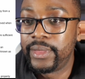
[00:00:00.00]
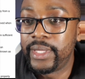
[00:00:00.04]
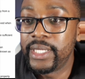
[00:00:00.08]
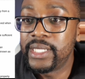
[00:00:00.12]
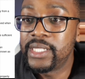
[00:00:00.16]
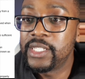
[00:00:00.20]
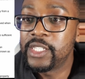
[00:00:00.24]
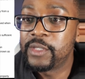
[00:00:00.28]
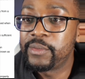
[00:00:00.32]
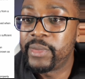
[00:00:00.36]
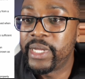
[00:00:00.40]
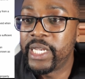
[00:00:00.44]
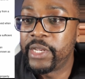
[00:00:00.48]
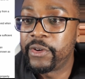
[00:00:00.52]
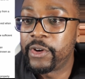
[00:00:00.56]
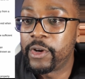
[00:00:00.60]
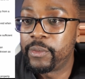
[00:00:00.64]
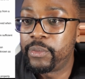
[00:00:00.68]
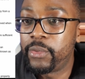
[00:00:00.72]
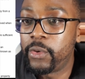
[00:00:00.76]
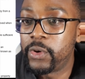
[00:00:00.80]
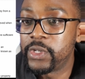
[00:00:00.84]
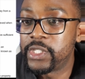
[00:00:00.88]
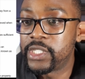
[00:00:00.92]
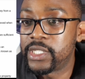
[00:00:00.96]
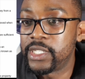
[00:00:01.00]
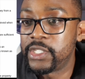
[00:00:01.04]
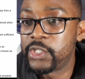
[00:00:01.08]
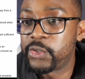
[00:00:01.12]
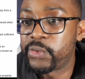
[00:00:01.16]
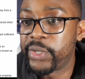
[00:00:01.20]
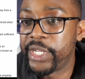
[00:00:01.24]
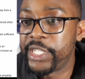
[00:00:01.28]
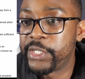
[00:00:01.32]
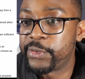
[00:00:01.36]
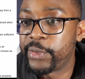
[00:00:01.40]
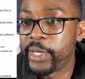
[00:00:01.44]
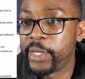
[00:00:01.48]
This is Money reported in
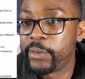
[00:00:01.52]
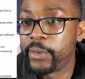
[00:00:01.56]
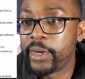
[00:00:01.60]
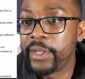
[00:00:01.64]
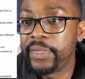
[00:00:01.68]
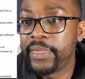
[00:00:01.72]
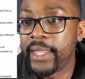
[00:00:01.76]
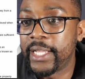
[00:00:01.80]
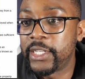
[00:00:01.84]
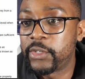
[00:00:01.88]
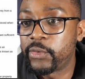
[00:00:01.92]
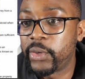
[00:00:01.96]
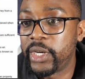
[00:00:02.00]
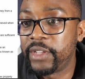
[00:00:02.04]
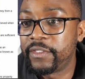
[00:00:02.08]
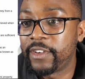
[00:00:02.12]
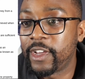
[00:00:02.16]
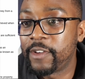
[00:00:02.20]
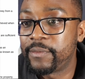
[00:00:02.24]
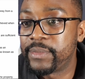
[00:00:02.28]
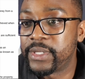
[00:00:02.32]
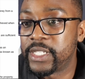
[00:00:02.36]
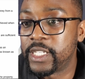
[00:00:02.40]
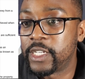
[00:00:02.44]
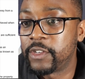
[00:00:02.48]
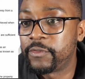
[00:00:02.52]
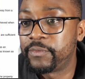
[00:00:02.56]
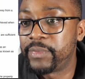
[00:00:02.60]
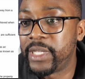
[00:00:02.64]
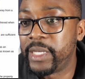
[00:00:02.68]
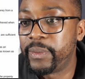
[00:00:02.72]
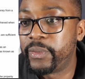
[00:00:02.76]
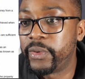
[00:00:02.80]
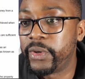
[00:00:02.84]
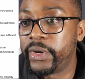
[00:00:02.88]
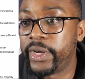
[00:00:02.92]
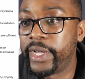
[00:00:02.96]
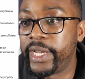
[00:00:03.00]
2021 that 25% of
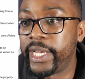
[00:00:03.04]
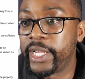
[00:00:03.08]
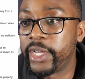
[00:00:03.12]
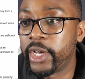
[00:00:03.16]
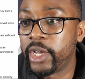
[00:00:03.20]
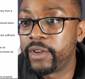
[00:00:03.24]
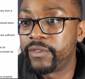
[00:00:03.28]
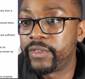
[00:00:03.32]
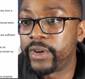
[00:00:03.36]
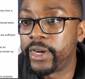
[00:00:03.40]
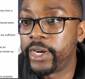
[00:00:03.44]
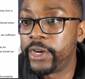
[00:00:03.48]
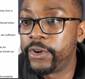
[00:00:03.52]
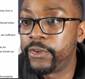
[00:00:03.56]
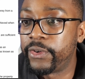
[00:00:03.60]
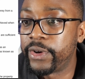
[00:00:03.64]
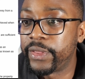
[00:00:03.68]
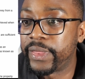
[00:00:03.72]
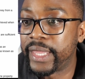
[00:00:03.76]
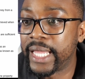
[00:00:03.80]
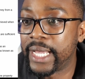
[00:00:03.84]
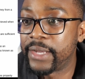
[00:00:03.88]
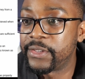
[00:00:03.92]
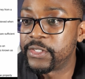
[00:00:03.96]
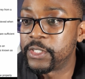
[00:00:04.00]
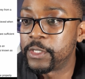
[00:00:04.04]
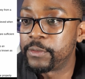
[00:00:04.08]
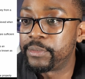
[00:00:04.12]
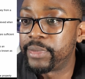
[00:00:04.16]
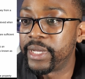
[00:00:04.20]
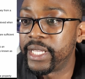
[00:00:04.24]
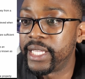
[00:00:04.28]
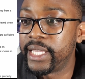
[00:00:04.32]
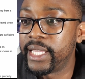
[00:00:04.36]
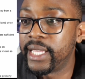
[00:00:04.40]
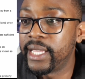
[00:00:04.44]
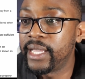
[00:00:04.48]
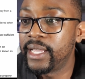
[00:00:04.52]
people earning over 100,000
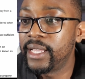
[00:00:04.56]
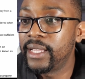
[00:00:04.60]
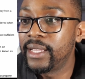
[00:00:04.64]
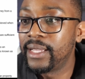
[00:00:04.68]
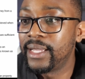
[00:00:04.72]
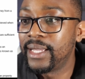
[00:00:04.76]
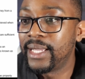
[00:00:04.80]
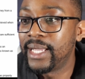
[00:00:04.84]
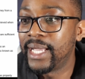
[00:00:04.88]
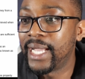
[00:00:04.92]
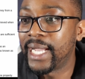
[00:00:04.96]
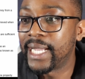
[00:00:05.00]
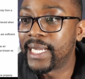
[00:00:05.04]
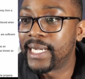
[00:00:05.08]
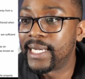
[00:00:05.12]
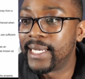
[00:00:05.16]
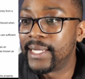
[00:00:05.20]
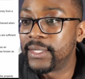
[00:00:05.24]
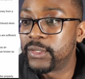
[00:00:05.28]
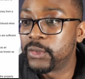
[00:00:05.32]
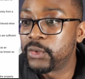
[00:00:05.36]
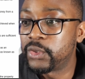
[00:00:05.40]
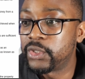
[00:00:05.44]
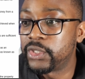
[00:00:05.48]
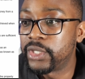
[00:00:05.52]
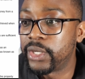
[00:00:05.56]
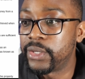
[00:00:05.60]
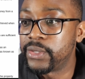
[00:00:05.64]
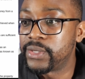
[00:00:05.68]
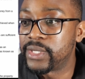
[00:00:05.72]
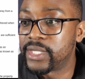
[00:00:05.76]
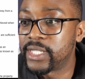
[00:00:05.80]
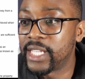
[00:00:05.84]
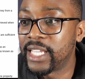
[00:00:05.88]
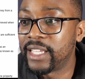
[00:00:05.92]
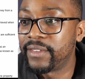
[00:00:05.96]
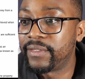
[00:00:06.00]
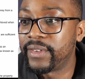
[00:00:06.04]
per year had little to no
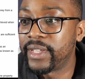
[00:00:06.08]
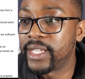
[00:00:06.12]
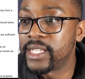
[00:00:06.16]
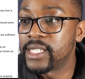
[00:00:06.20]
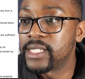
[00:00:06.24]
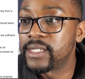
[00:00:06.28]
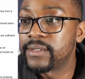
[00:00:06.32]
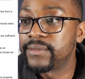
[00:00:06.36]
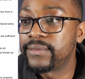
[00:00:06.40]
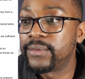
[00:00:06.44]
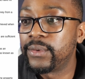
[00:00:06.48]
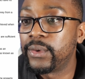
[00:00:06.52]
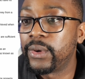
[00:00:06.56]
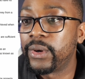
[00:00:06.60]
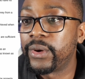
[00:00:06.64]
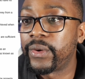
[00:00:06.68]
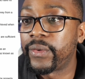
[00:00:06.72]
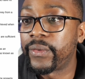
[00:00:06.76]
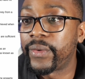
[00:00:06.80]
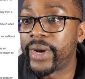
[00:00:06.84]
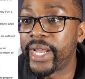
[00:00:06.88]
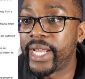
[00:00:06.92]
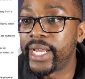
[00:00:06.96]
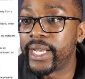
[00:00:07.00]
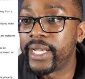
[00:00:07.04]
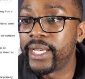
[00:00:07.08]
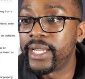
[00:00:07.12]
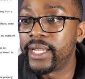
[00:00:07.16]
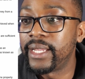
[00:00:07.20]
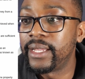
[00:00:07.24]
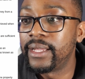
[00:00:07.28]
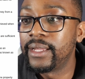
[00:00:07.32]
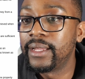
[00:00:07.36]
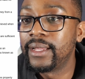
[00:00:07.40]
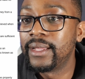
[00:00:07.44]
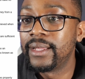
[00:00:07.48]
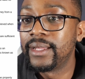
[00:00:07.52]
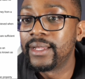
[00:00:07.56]
savings for a
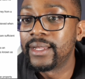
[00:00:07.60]
rainy